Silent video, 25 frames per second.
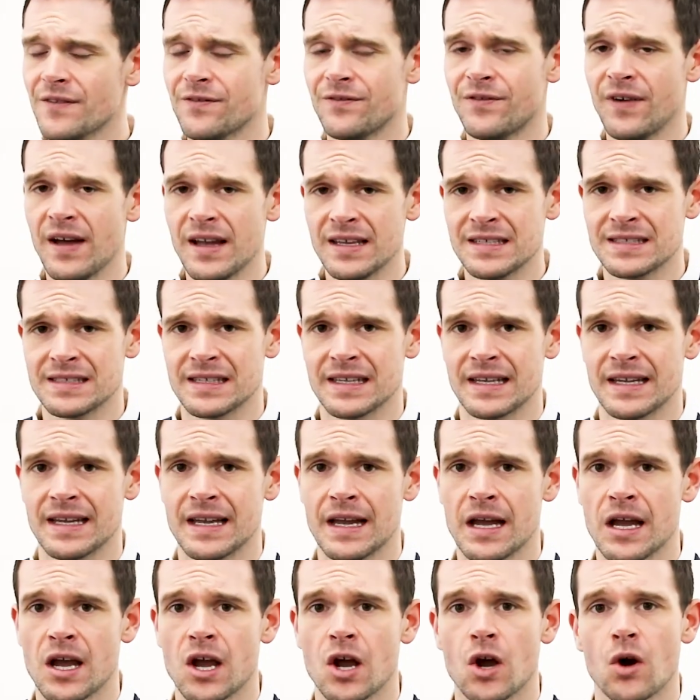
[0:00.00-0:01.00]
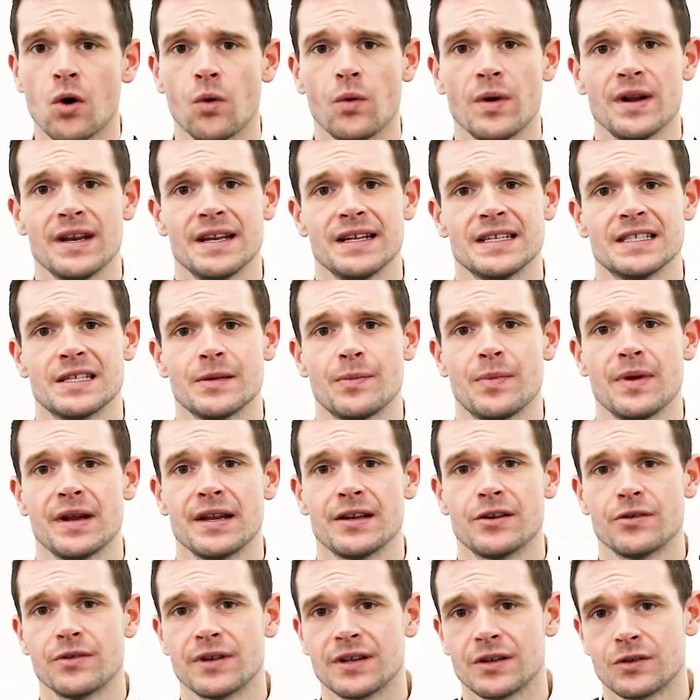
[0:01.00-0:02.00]
Firstly, we need to be
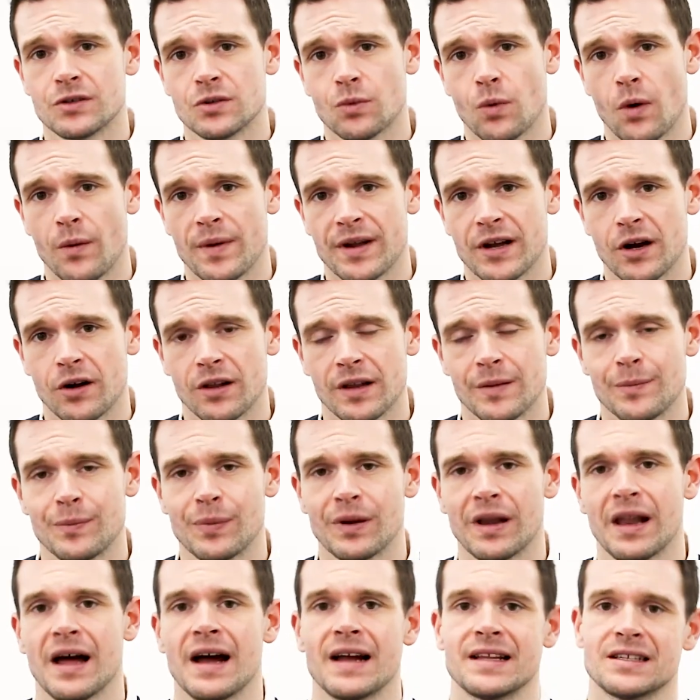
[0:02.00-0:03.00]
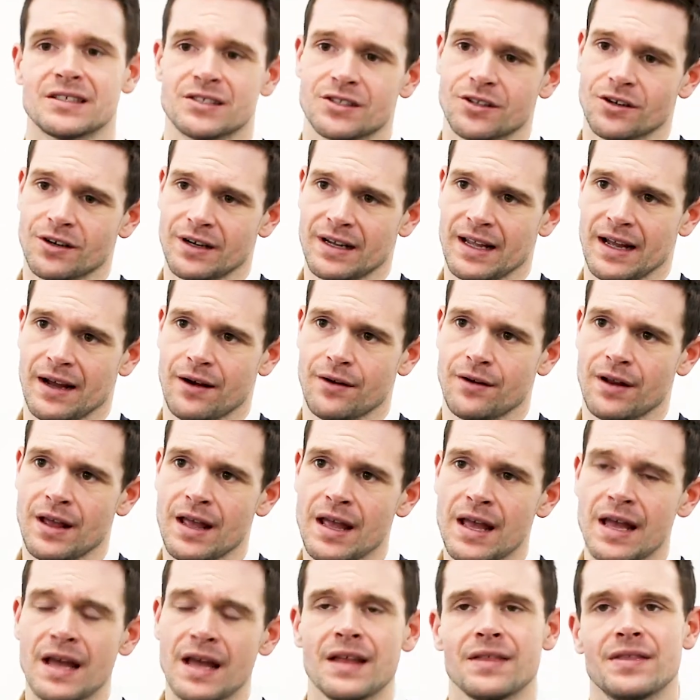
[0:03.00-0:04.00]
doing what we call a blind stock count.
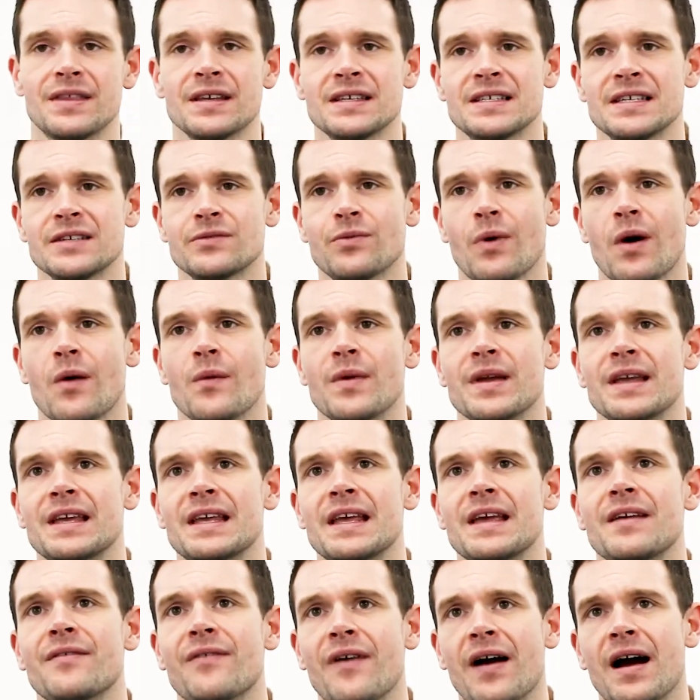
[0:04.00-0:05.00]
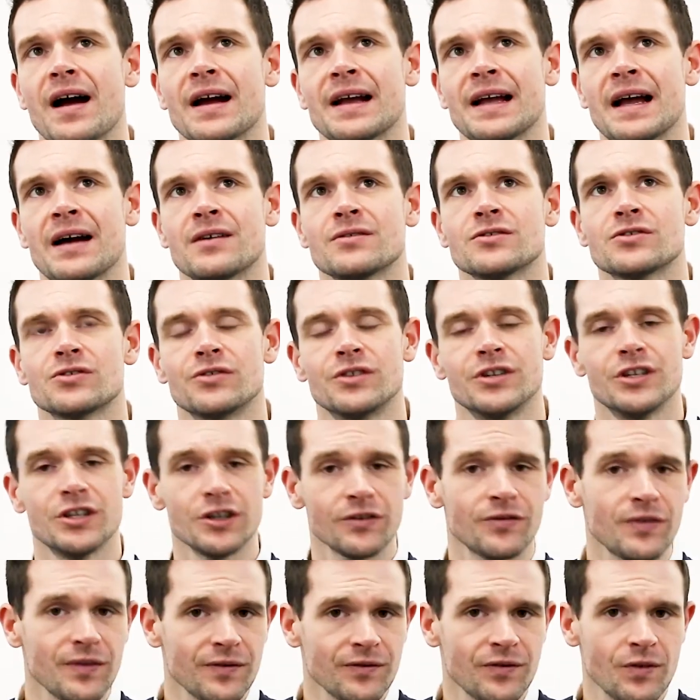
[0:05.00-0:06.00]
This is where we give our counter
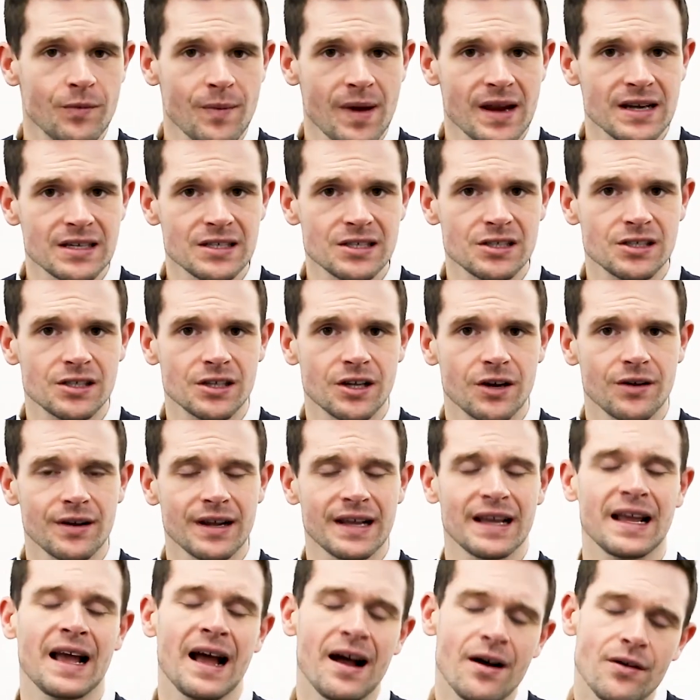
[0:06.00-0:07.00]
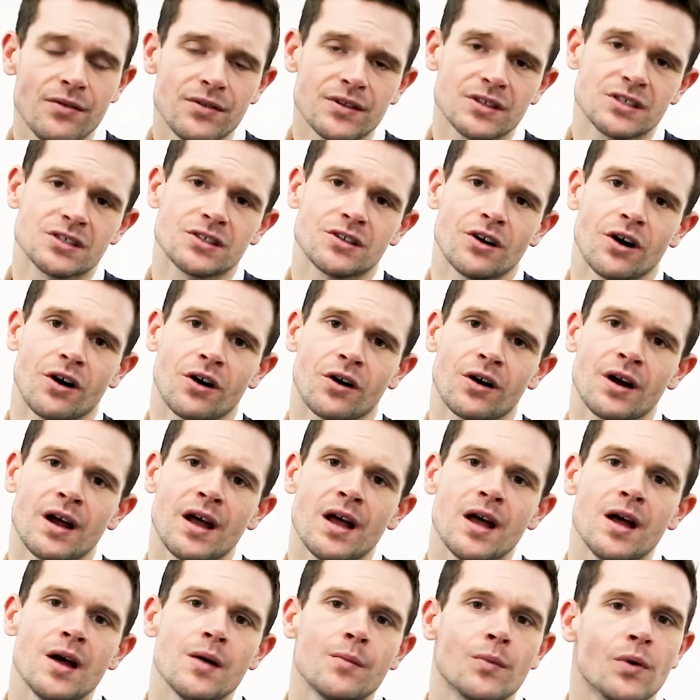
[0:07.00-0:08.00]
enough information to go and count the stock,
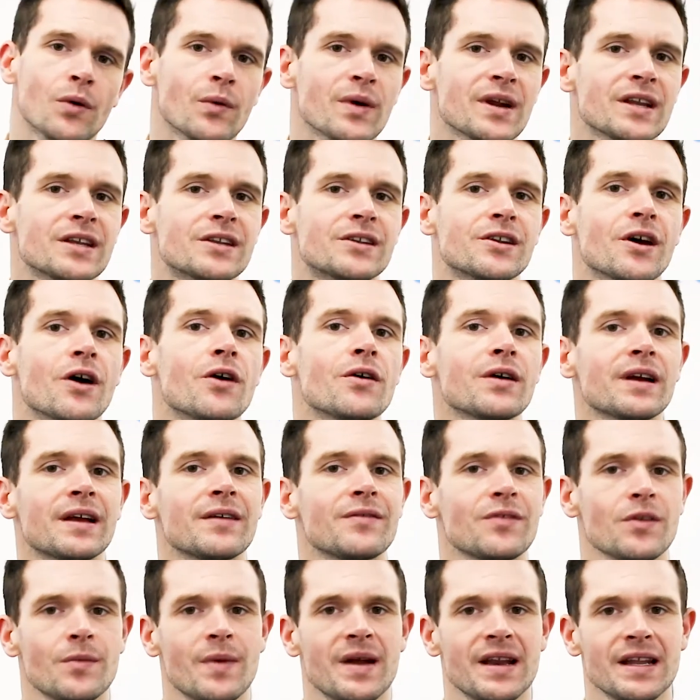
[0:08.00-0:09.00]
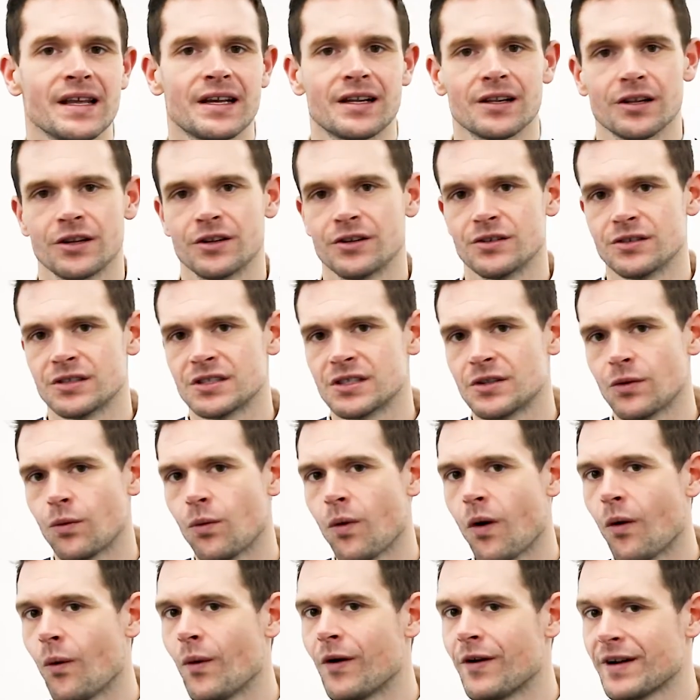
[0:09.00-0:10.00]
but we don't give them any clues to
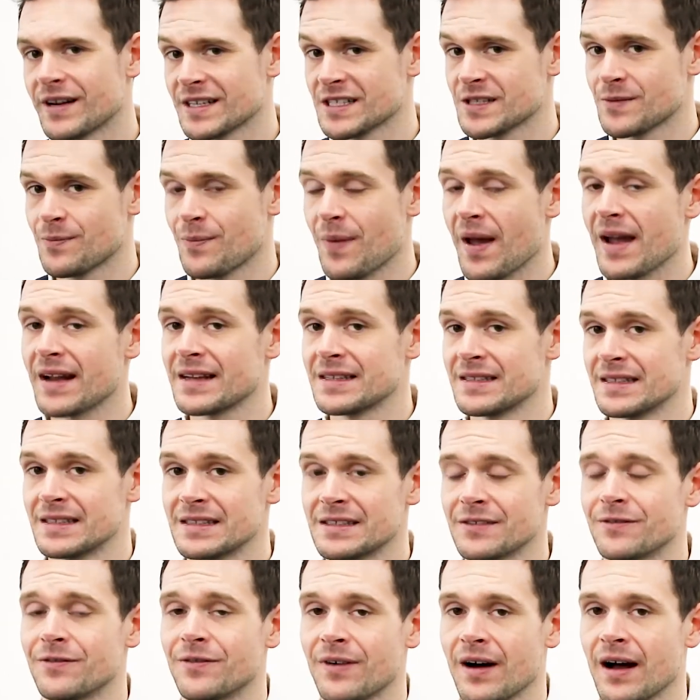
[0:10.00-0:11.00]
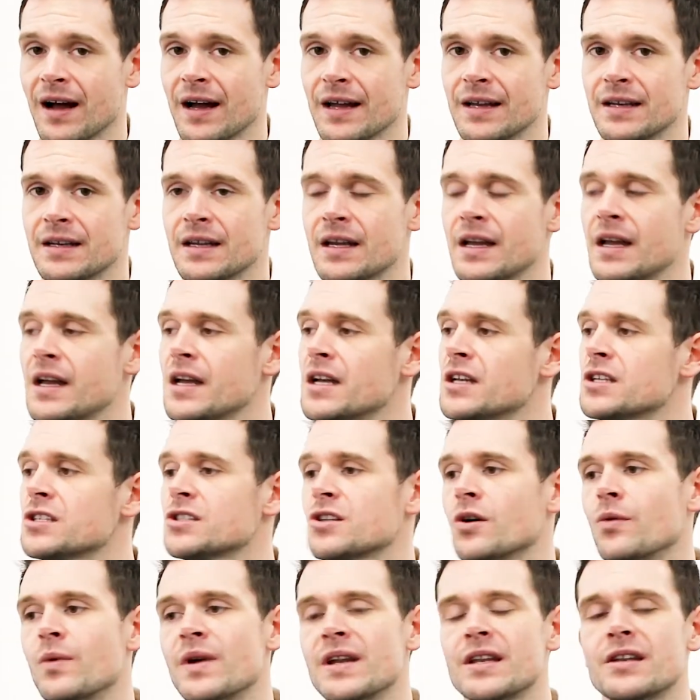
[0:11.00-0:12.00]
what we're expecting to find.
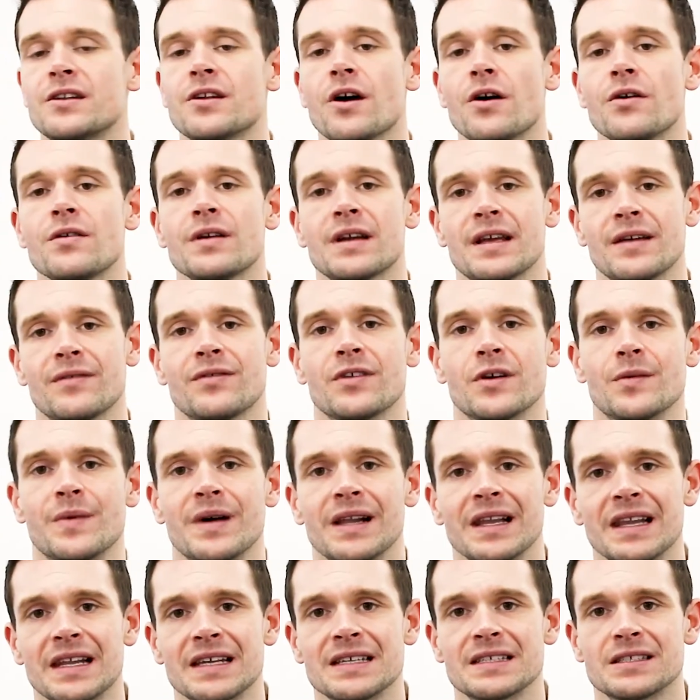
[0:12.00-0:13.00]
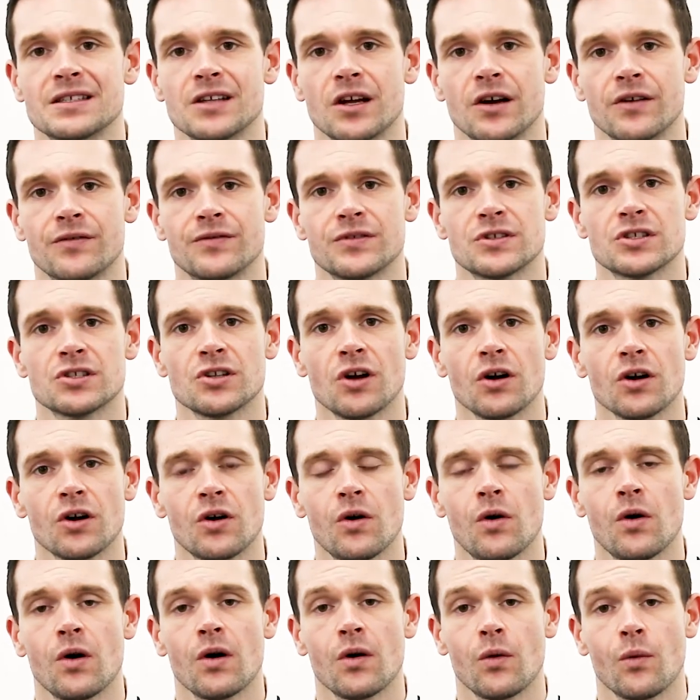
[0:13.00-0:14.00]
So we don't give them a list of
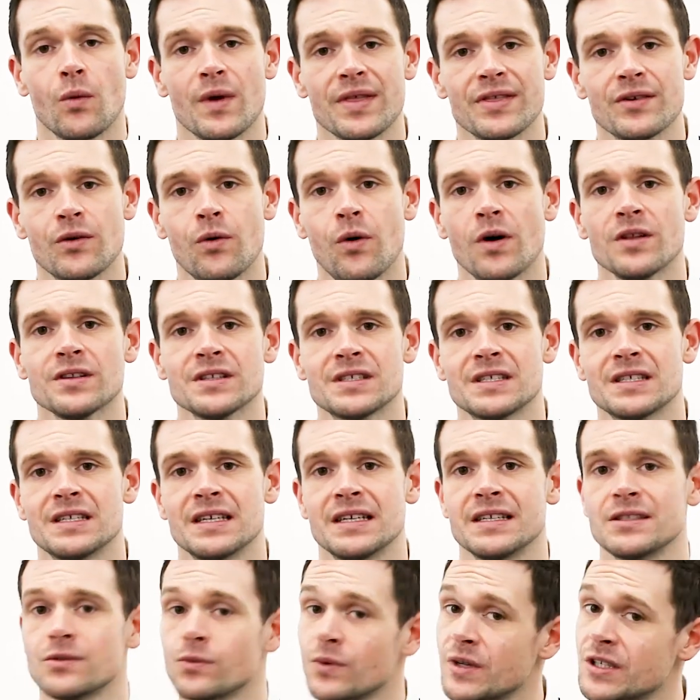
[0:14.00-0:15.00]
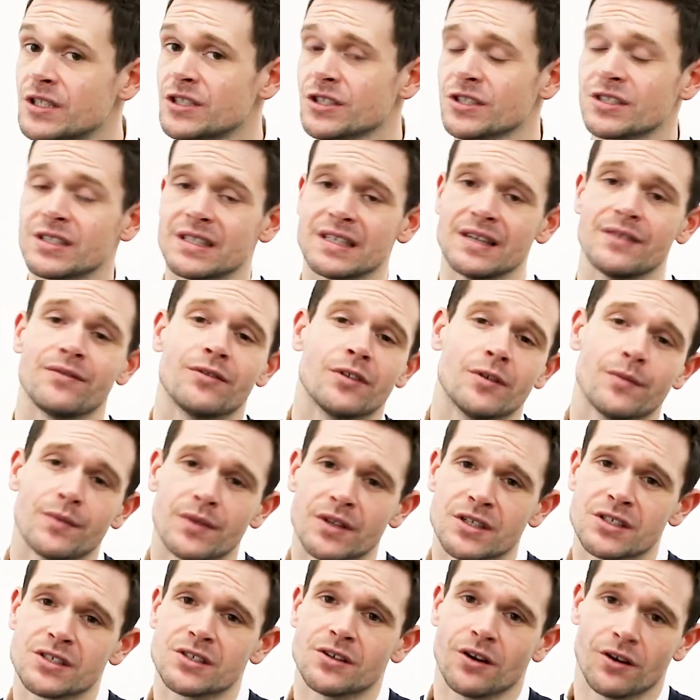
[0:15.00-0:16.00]
stock with quantities, we just give them
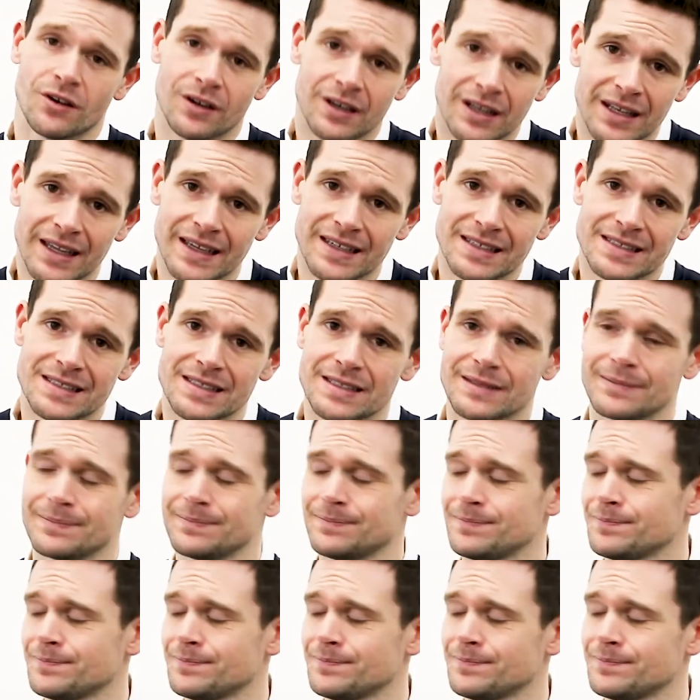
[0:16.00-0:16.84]
the stock list.